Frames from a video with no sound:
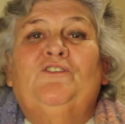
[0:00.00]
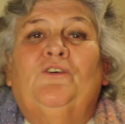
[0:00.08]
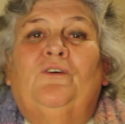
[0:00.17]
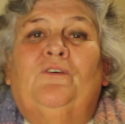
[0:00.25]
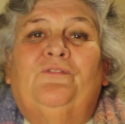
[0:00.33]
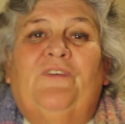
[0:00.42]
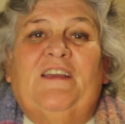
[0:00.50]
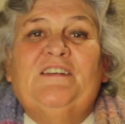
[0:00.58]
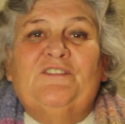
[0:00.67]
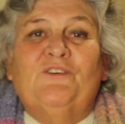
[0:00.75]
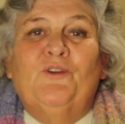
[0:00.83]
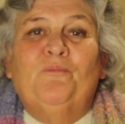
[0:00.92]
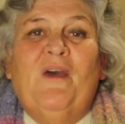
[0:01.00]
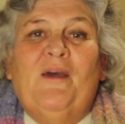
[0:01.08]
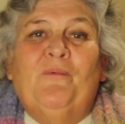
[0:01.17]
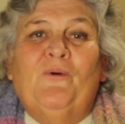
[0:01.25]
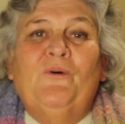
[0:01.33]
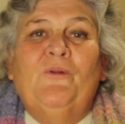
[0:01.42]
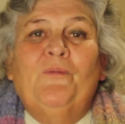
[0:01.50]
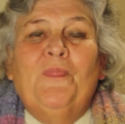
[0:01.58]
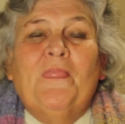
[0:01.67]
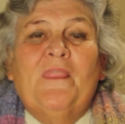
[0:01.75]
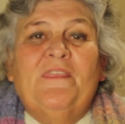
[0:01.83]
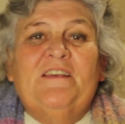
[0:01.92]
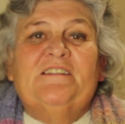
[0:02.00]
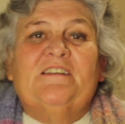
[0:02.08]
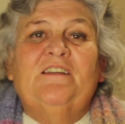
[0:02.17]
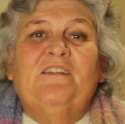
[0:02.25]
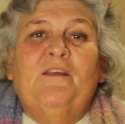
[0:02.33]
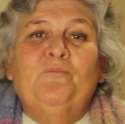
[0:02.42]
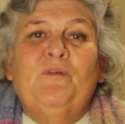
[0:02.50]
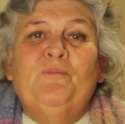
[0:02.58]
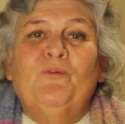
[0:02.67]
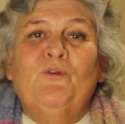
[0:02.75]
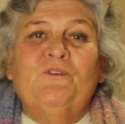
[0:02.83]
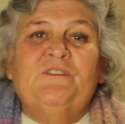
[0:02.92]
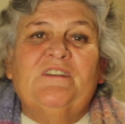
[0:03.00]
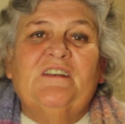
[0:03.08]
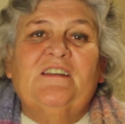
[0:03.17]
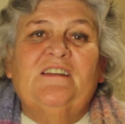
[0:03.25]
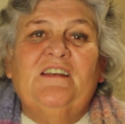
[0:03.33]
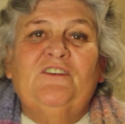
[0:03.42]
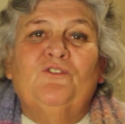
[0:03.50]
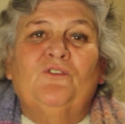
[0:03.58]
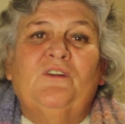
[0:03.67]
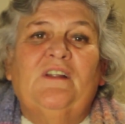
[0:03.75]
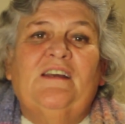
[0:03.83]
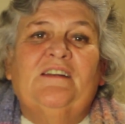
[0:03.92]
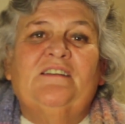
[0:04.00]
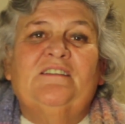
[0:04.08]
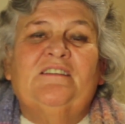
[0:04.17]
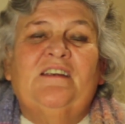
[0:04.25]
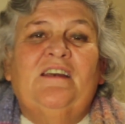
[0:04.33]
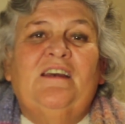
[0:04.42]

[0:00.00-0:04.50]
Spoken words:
your face on a pebble, this can then be brought to the cathedral and